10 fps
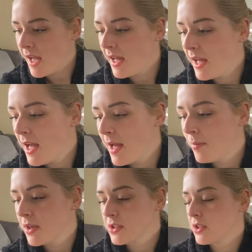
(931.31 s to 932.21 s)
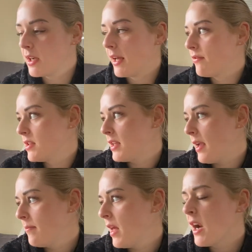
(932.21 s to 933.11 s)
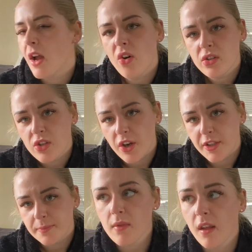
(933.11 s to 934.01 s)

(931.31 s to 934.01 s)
What else did I have to say? And I also,